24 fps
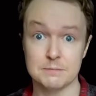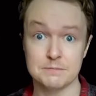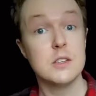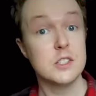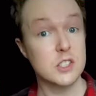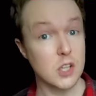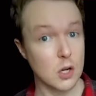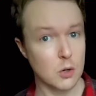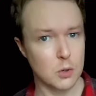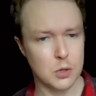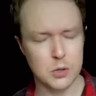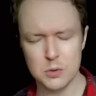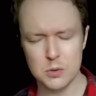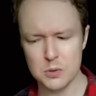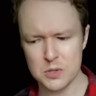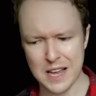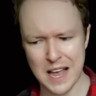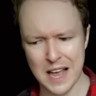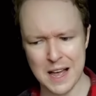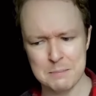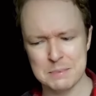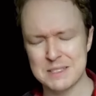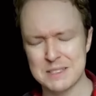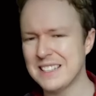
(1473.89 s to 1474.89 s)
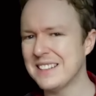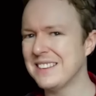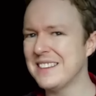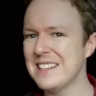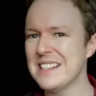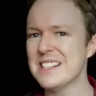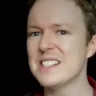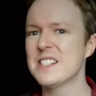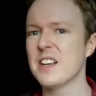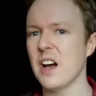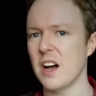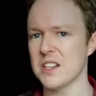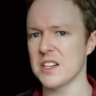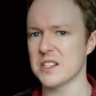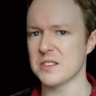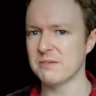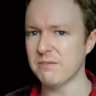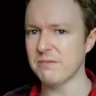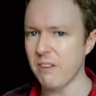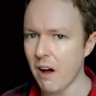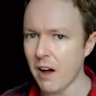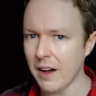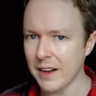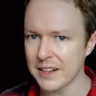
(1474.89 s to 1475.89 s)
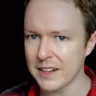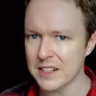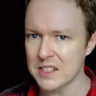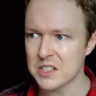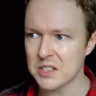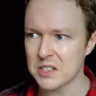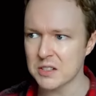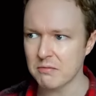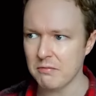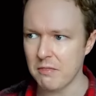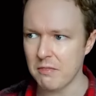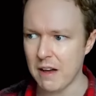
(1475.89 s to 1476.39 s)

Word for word: So whose camp did these guys find